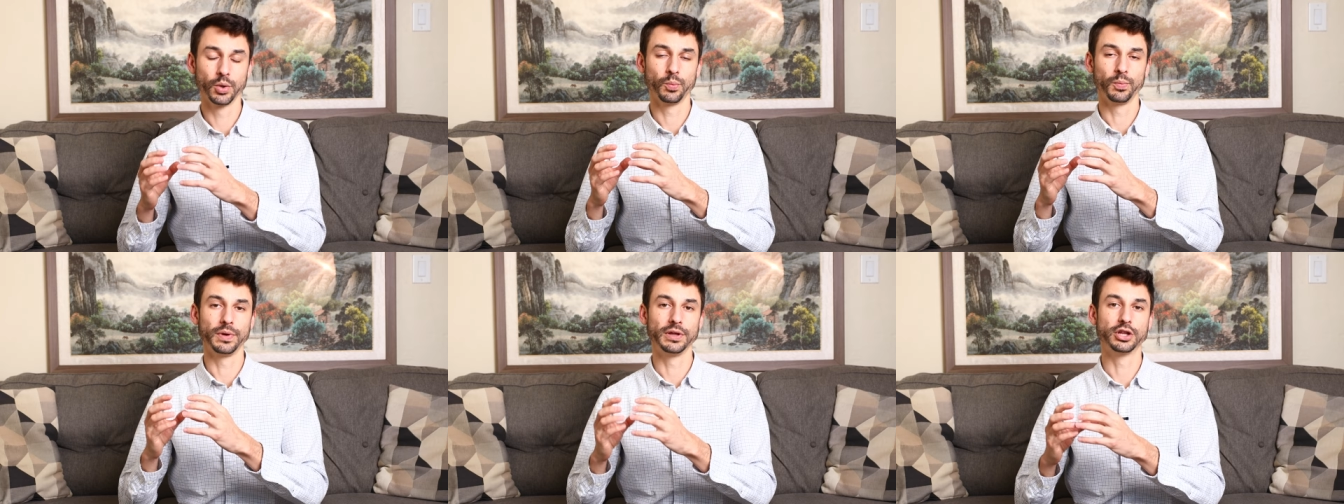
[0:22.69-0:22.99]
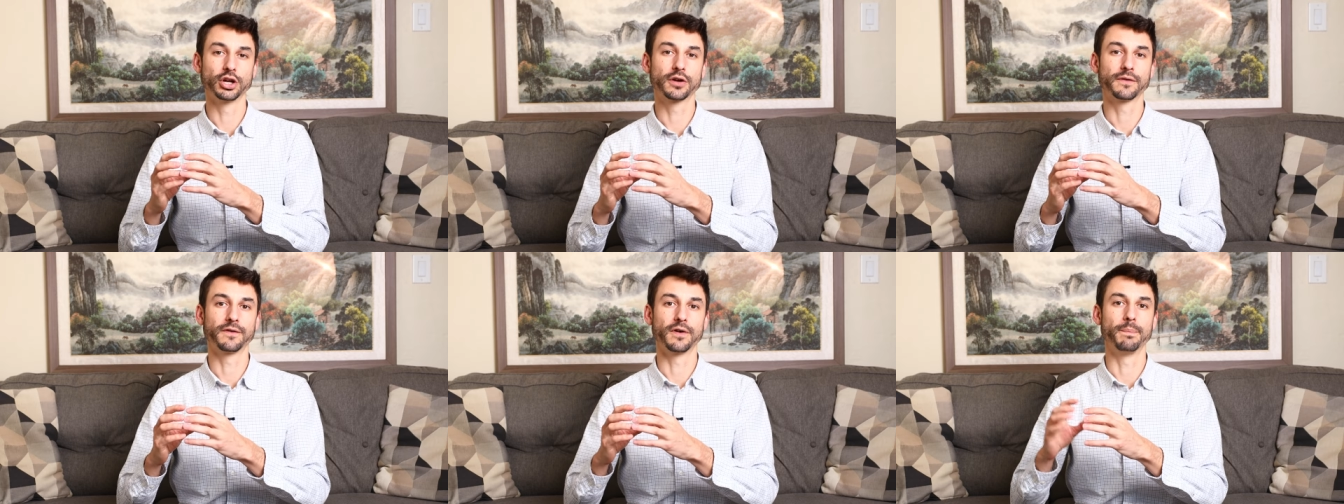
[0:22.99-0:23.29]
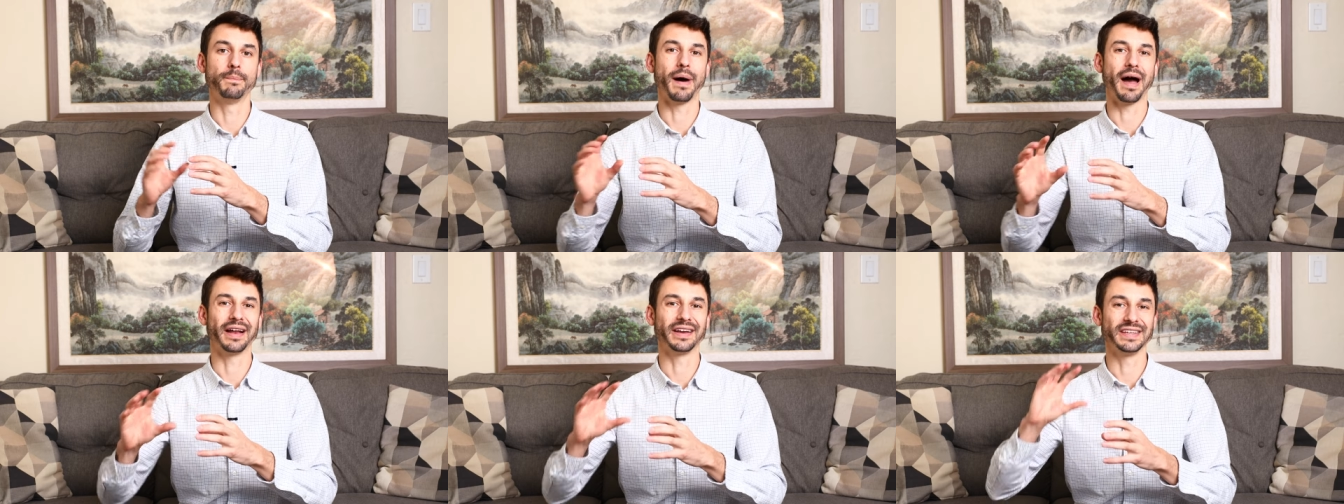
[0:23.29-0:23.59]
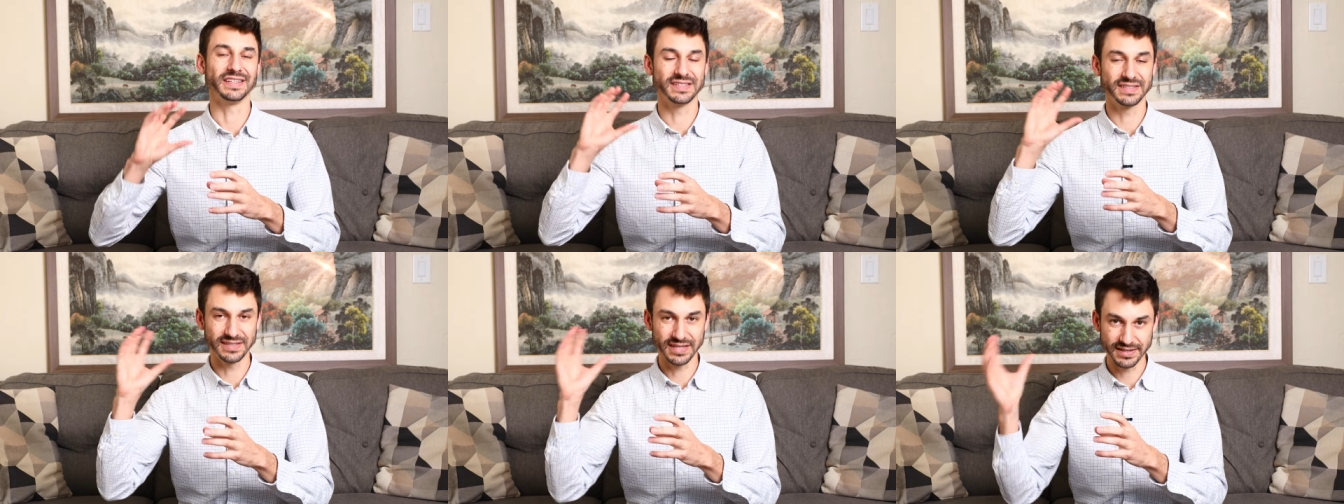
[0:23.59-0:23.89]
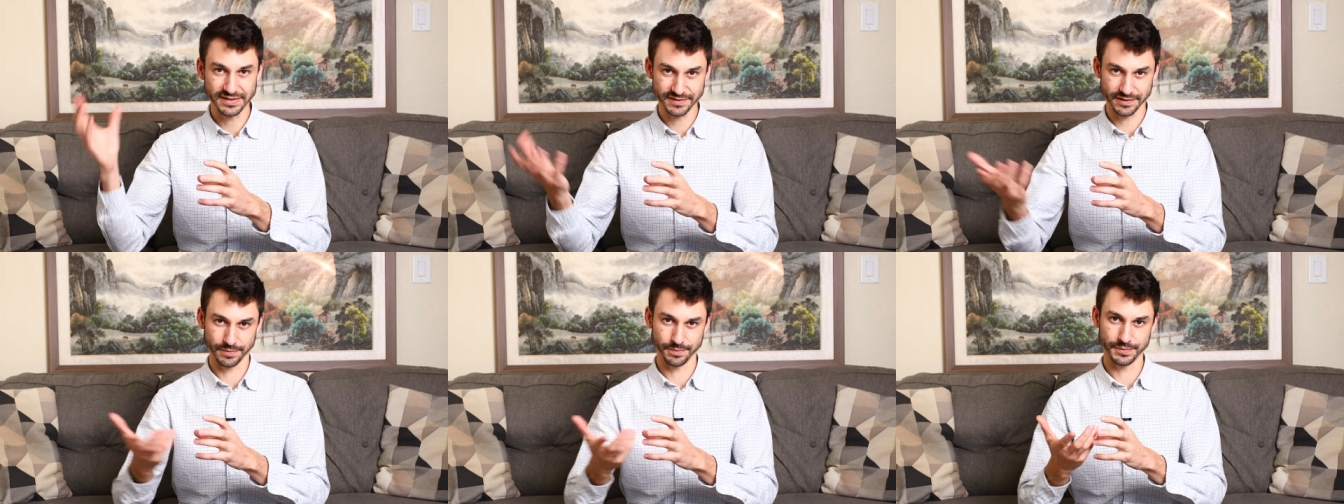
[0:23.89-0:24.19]
we look for body
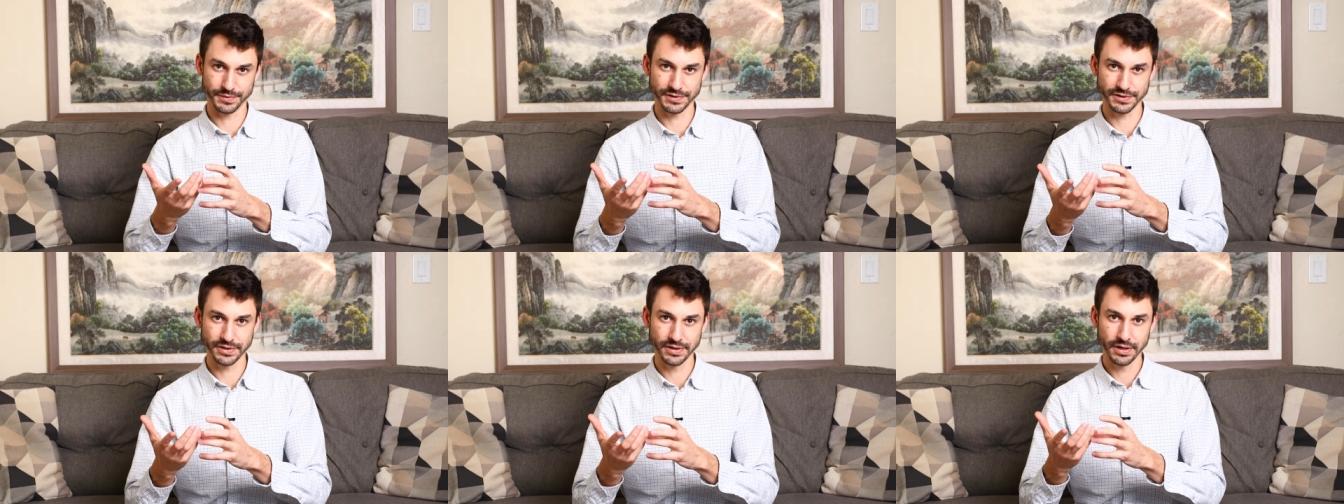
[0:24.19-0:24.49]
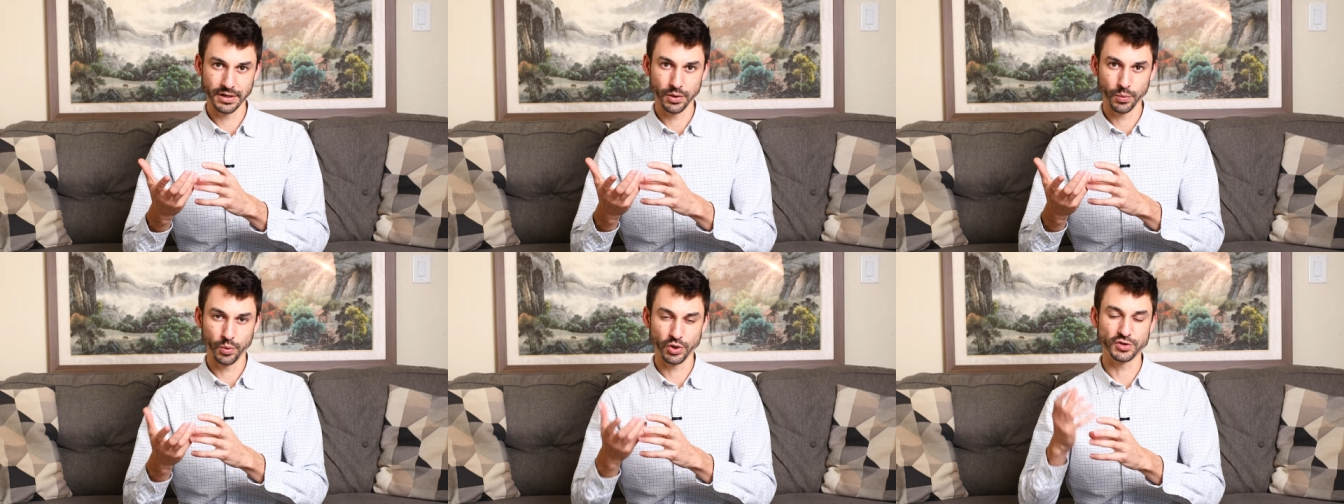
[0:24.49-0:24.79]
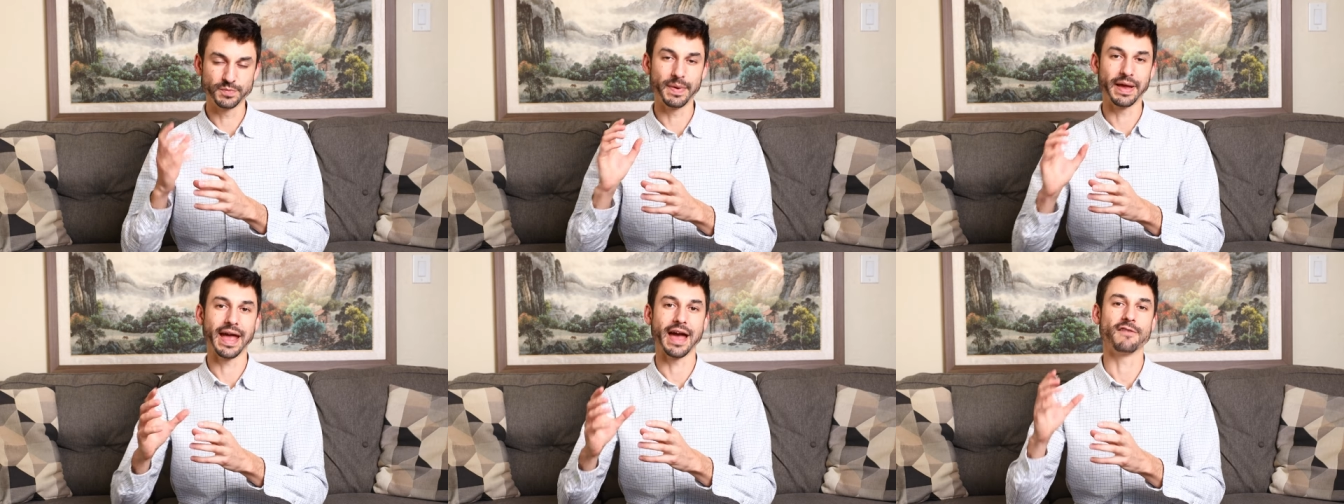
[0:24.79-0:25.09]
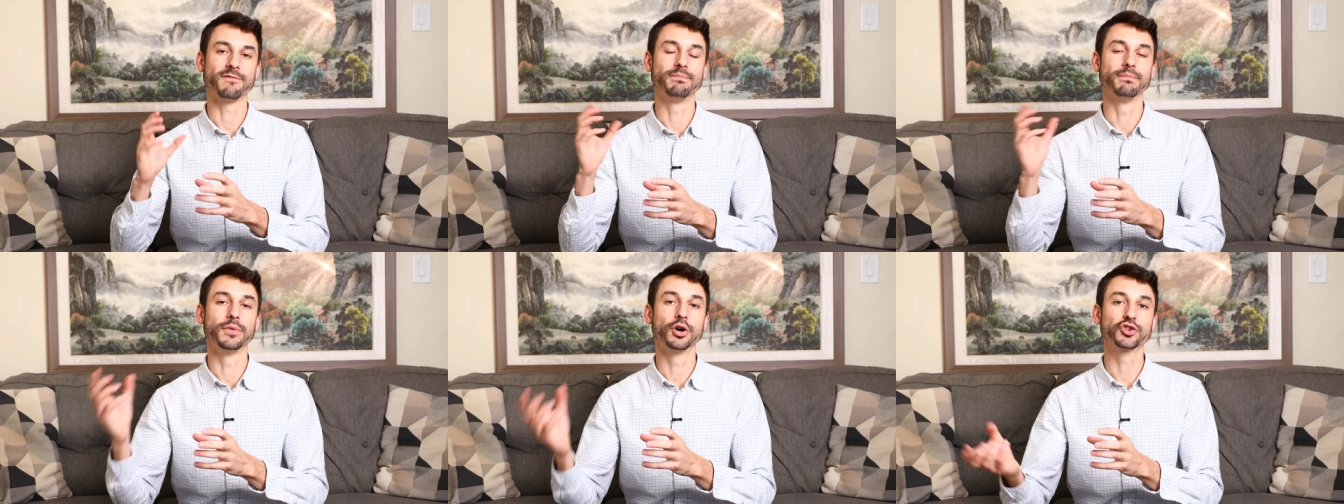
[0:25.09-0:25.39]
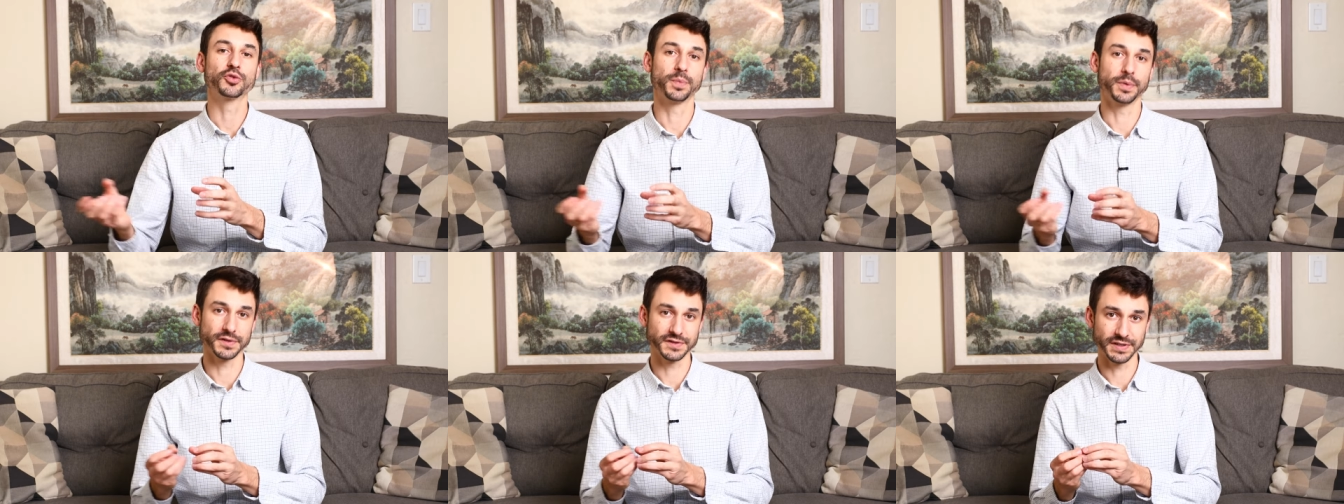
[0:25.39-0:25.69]
systems, which may have
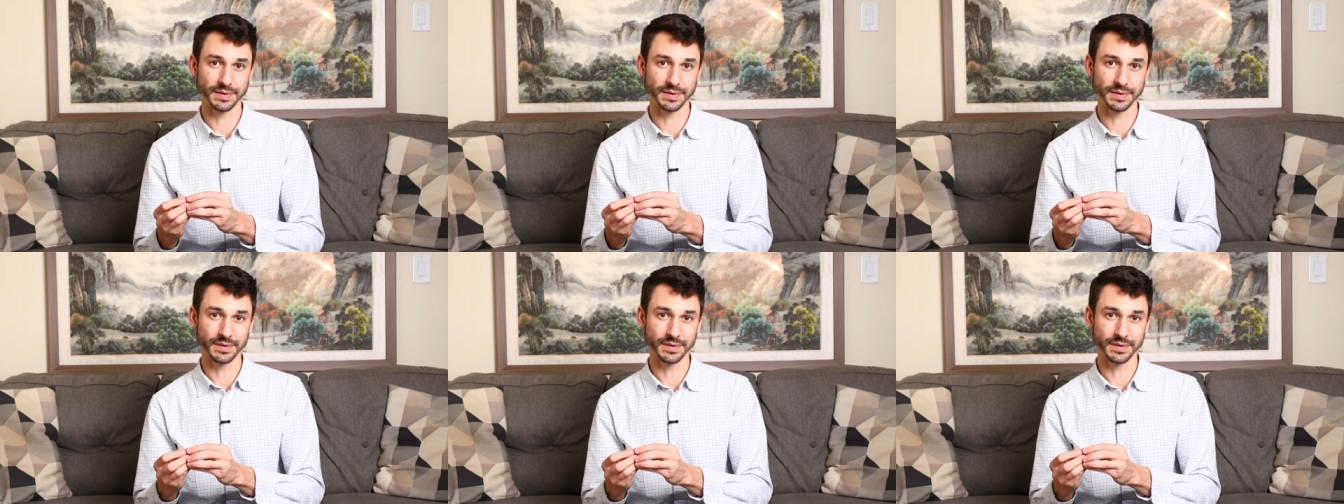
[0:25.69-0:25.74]
multiple